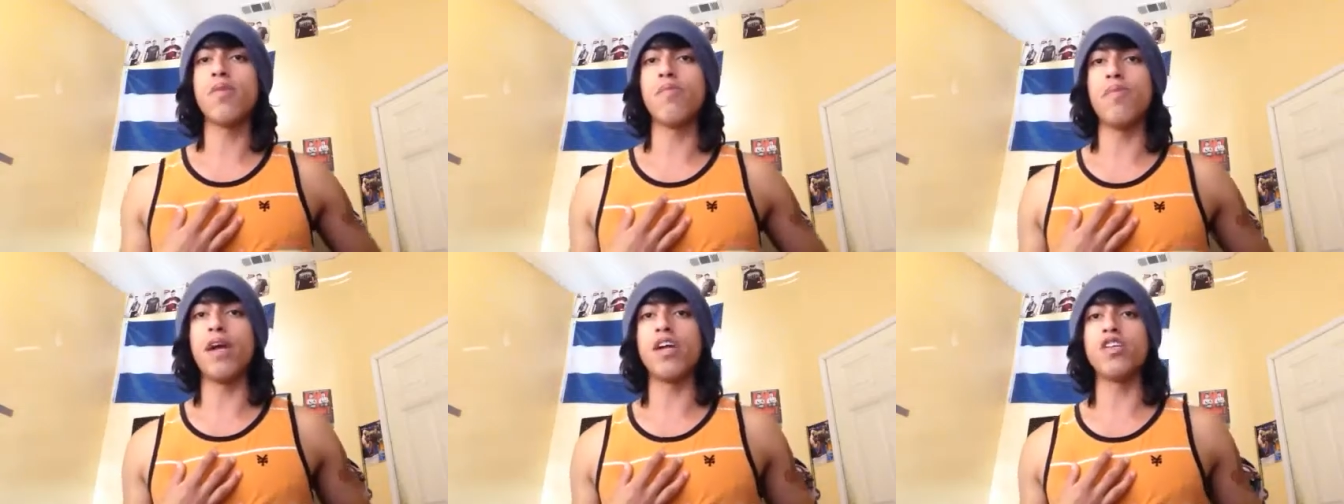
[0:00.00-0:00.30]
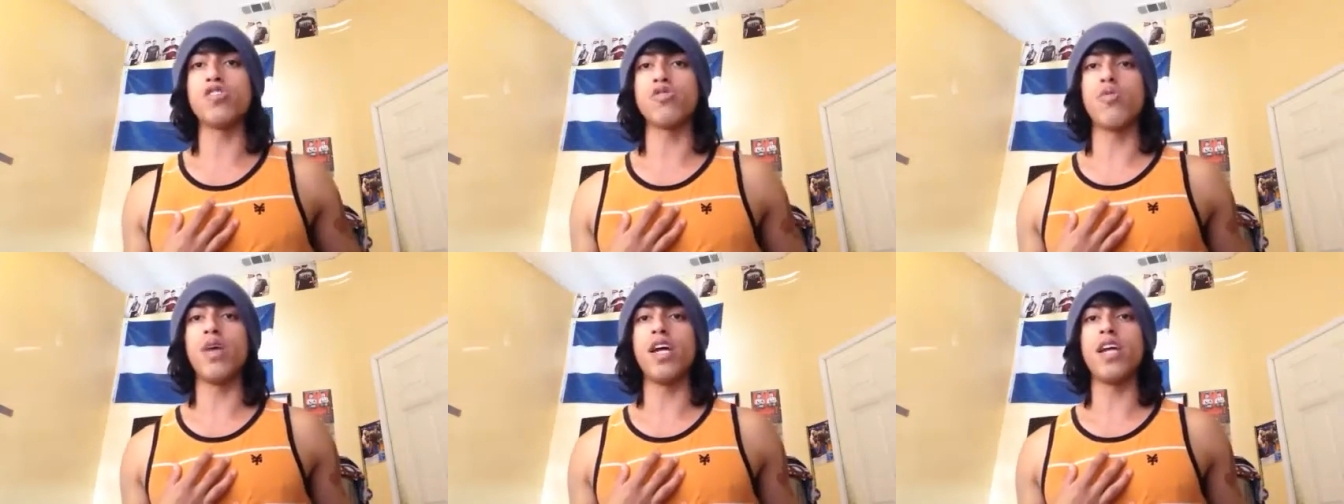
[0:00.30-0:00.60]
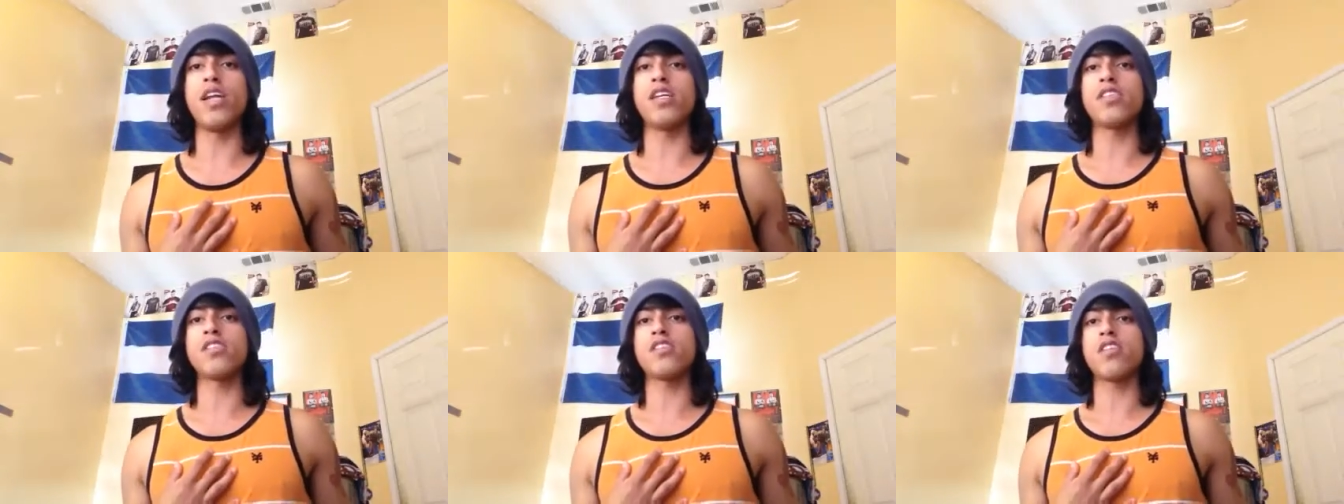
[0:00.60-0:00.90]
bears
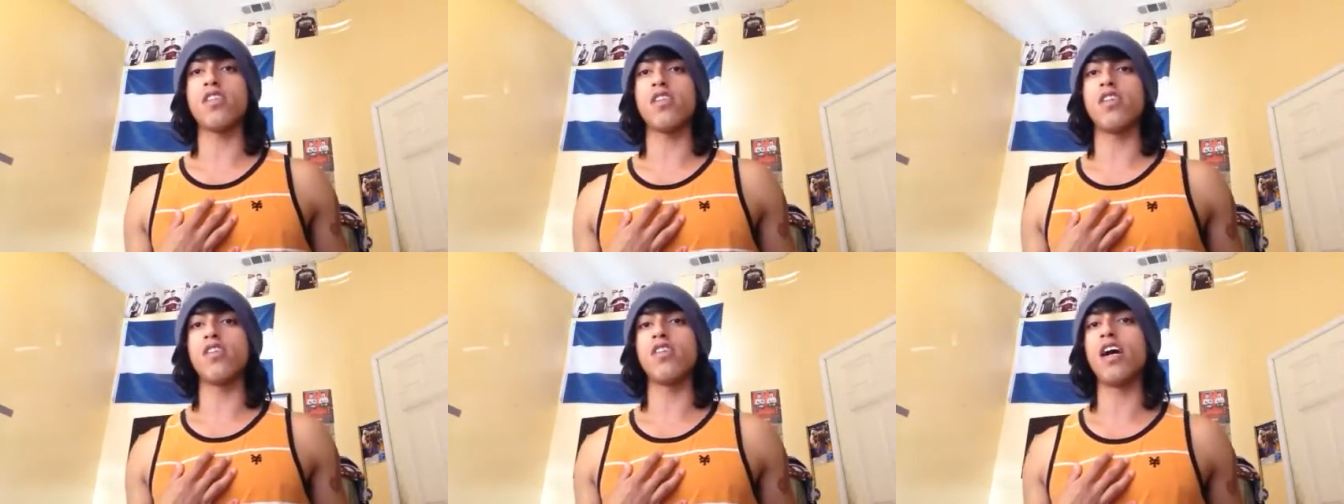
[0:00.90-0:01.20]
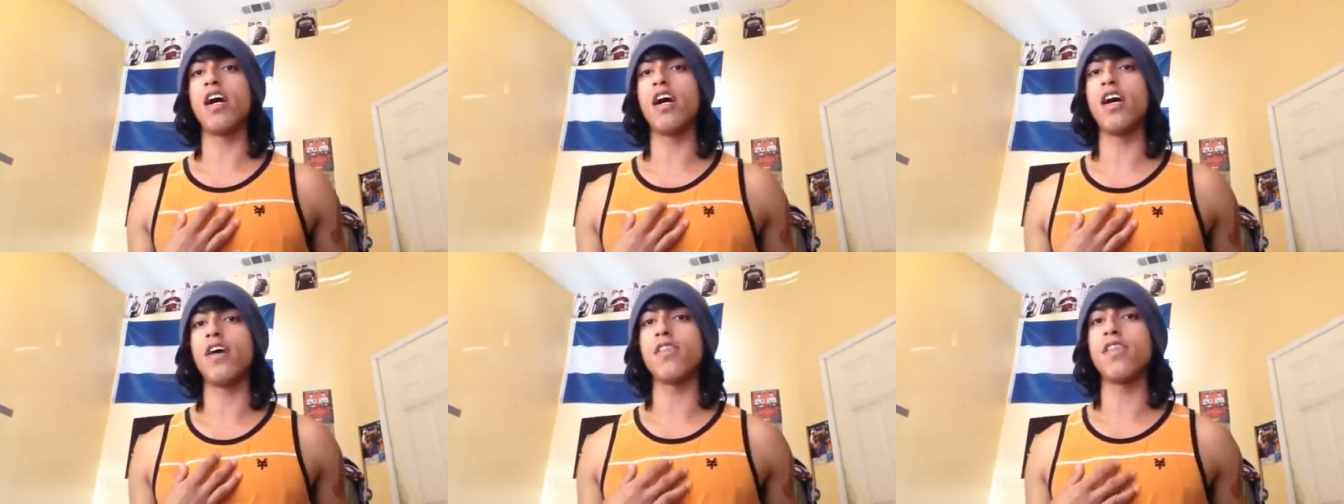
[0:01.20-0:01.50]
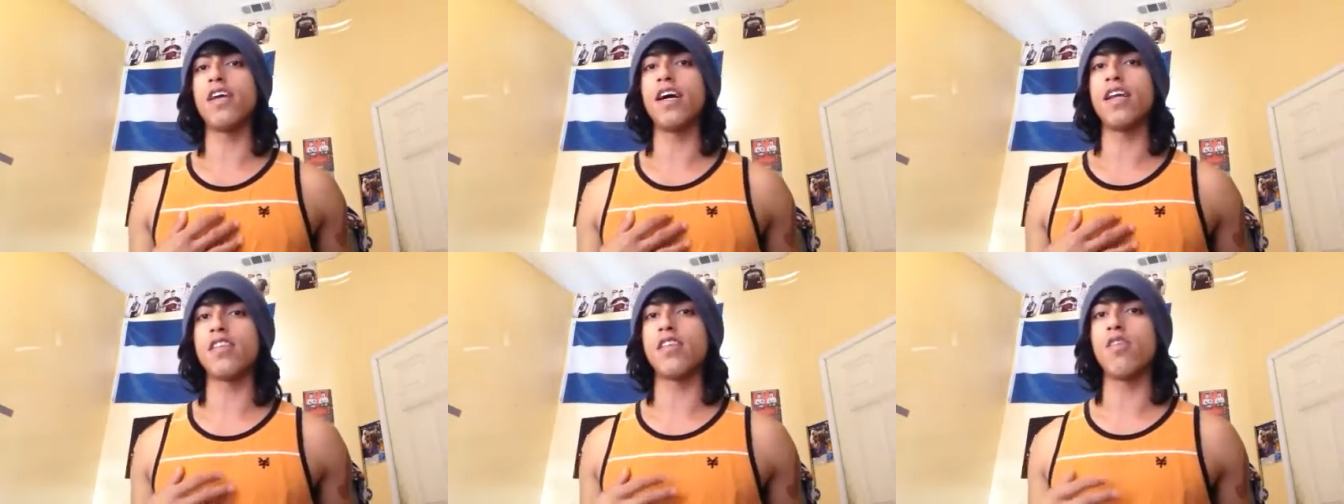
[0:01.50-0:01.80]
witness to the law
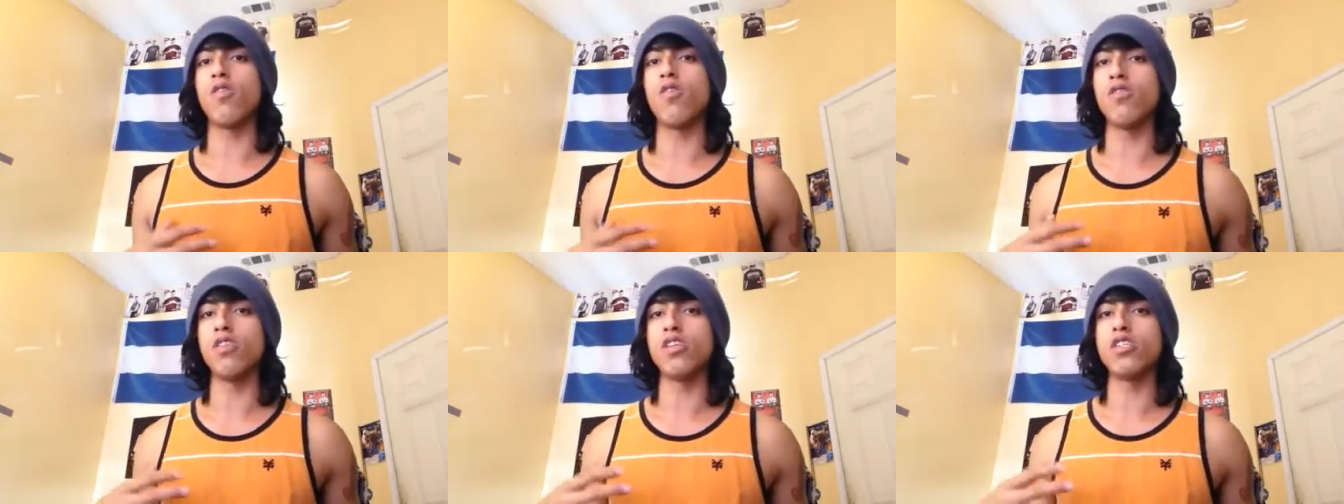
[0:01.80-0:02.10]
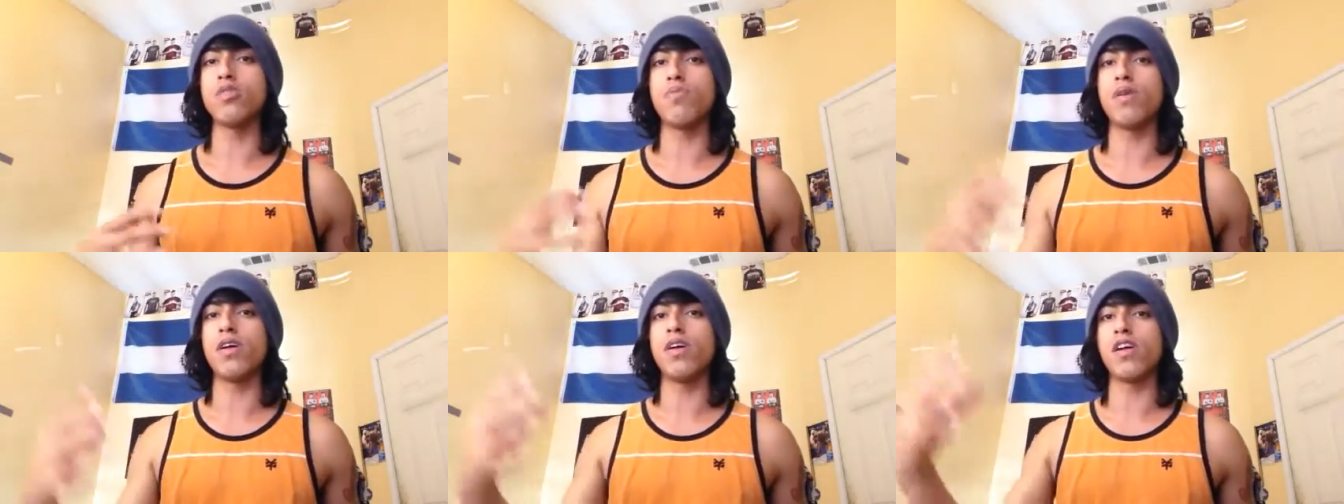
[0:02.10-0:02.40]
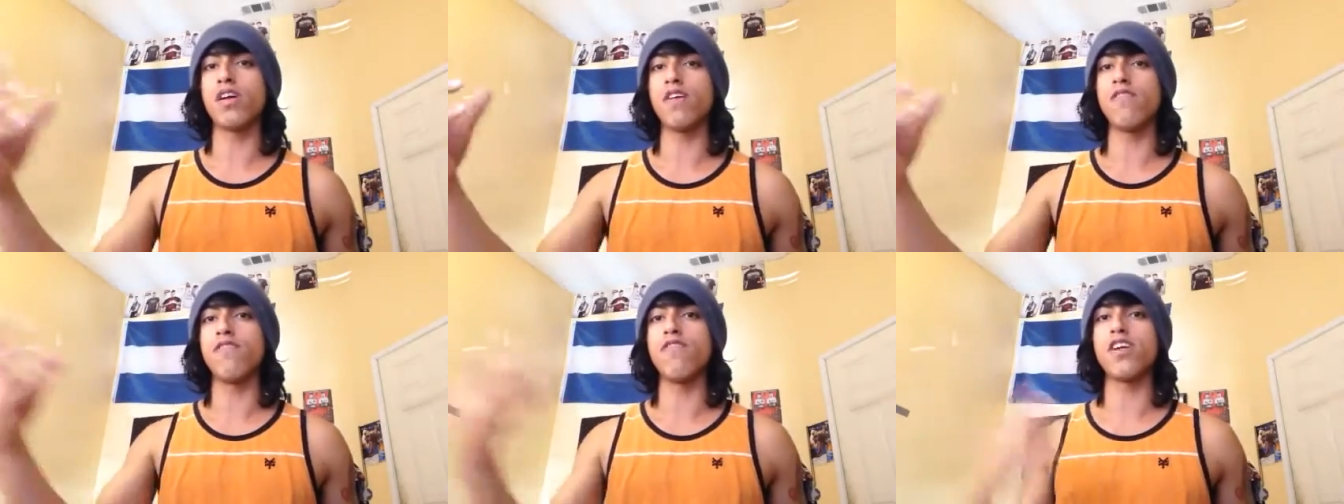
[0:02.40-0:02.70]
that the Holy
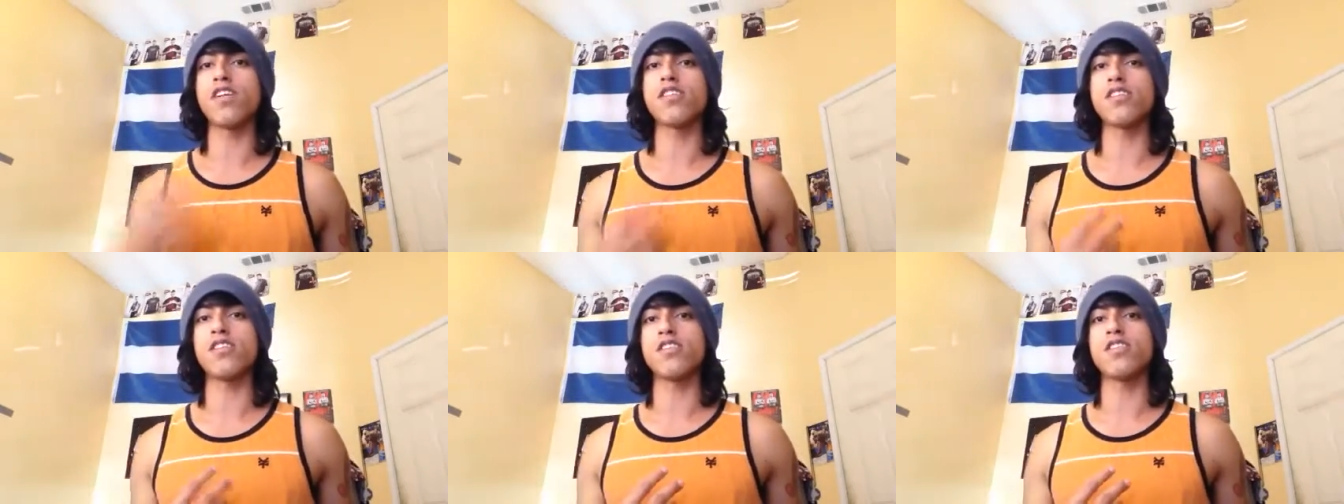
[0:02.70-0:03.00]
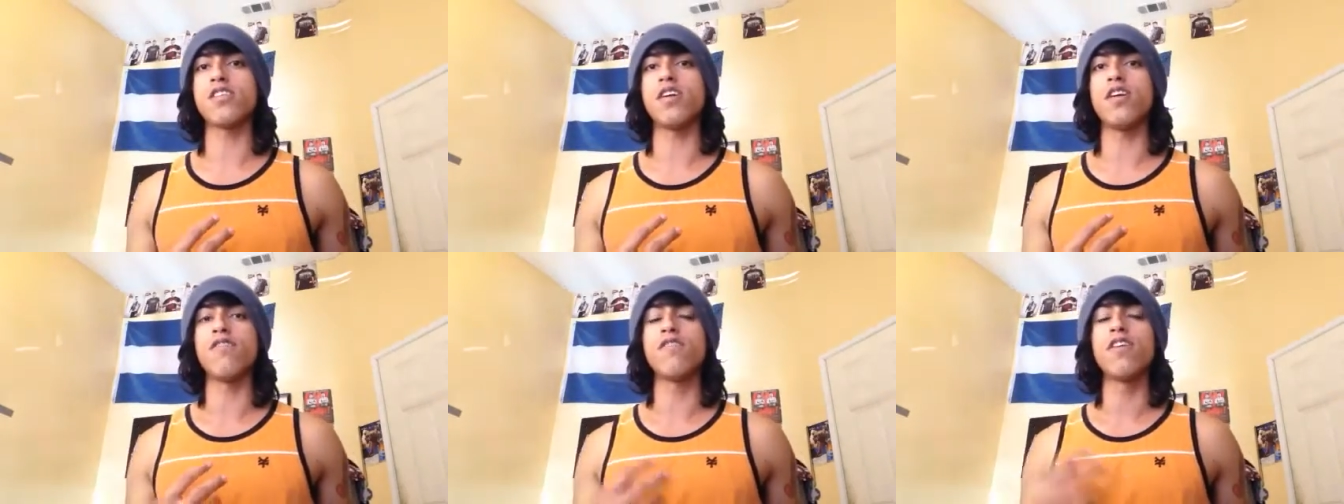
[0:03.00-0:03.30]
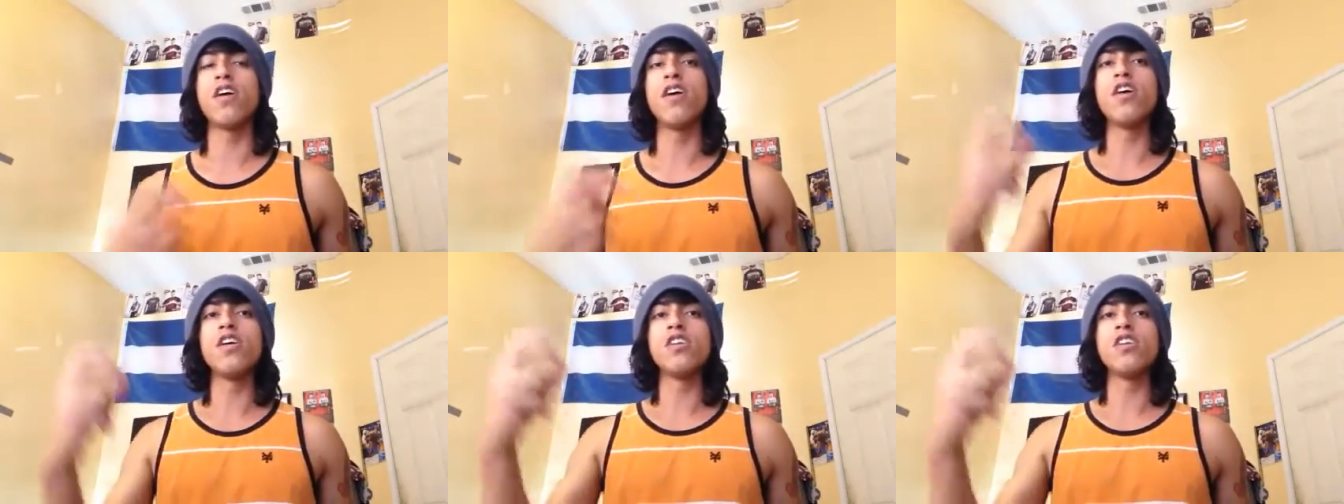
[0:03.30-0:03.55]
Spirit convicts us of.